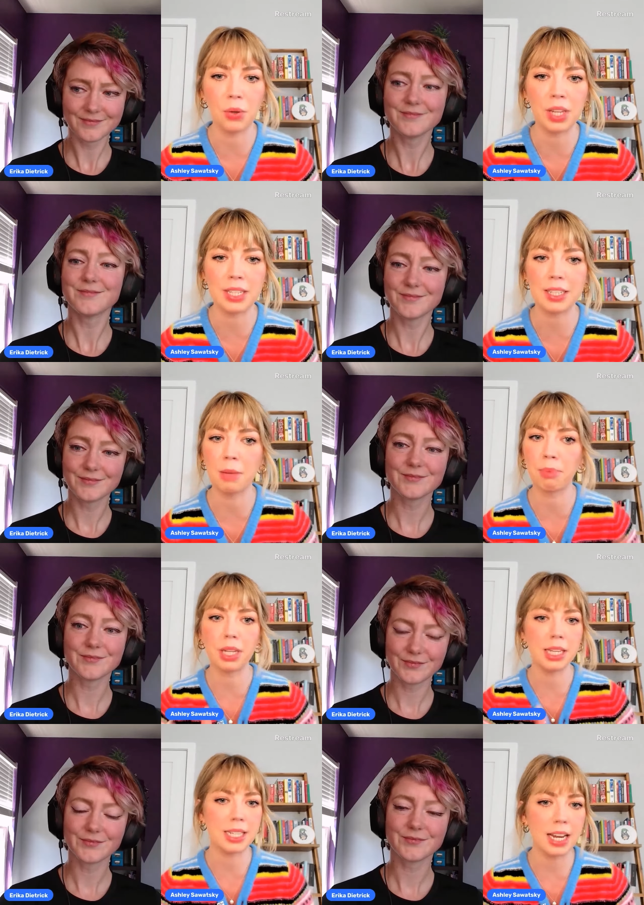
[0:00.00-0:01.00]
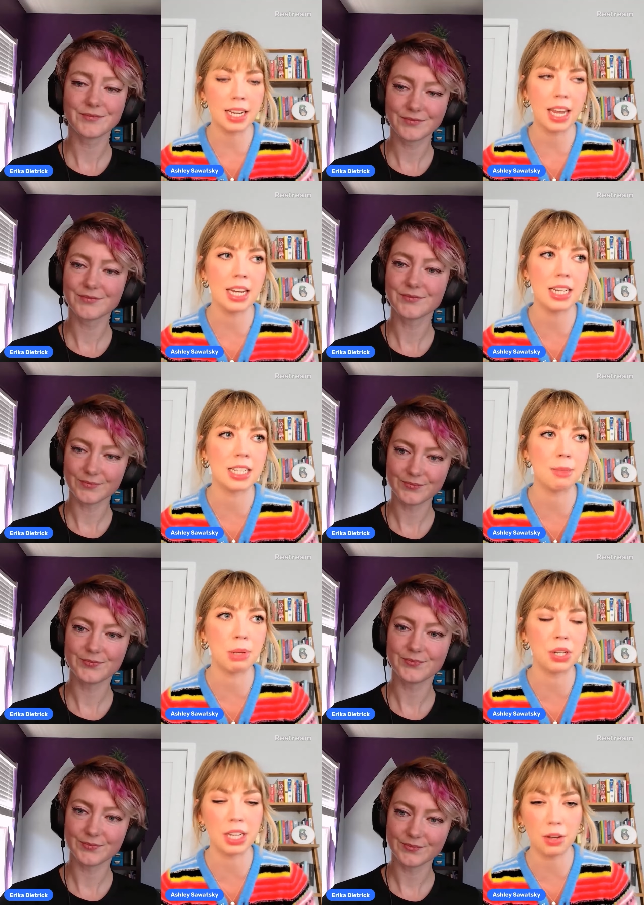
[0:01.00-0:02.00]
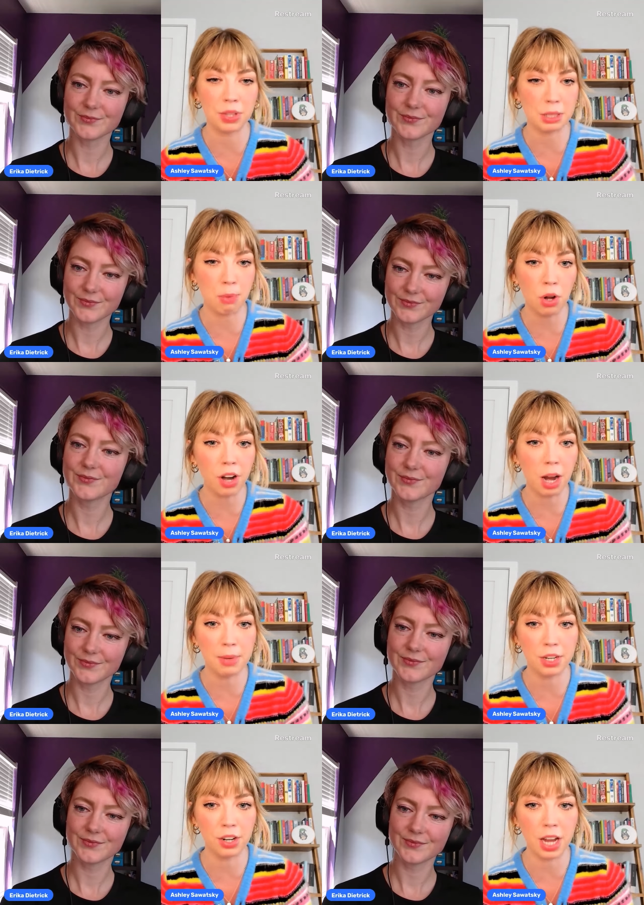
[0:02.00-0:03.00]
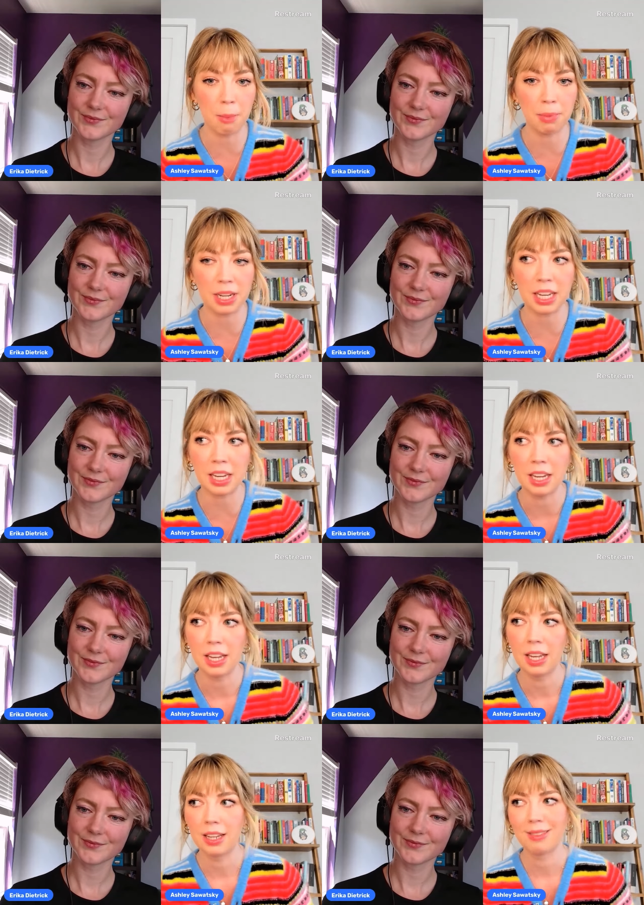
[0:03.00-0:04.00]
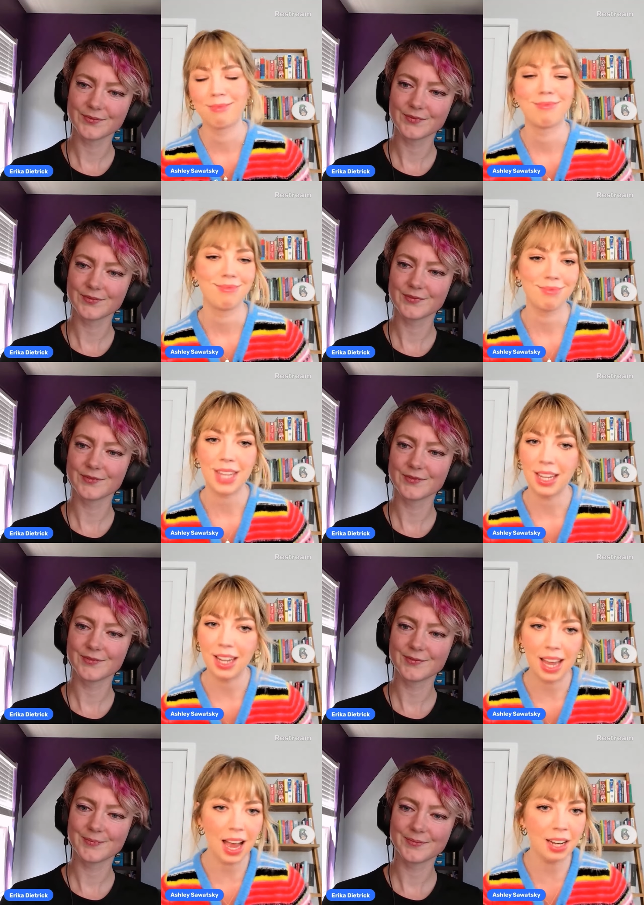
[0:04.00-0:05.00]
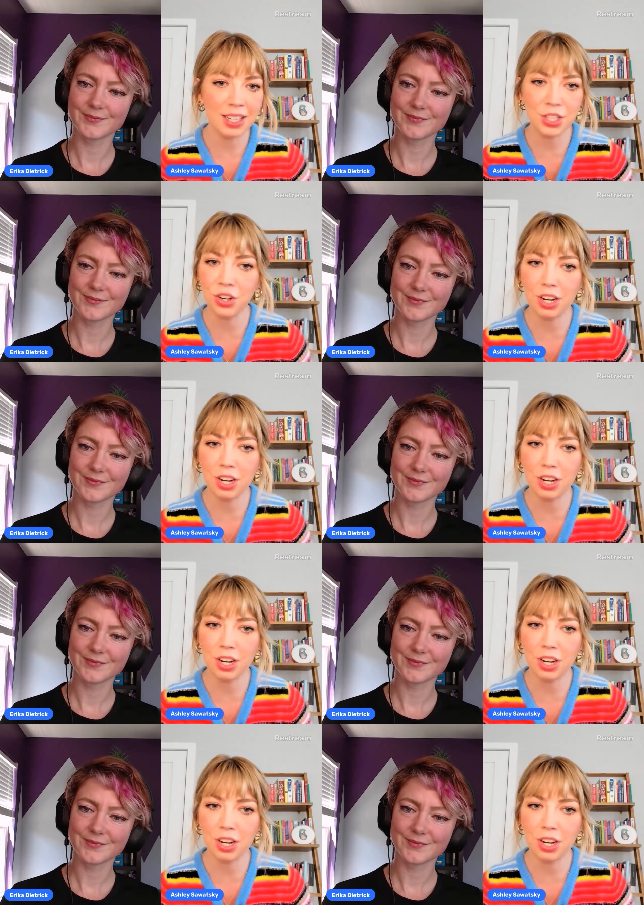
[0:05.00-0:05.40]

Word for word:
Speaker 1: that's completely dedicated to building out this program in your company. Unless you're at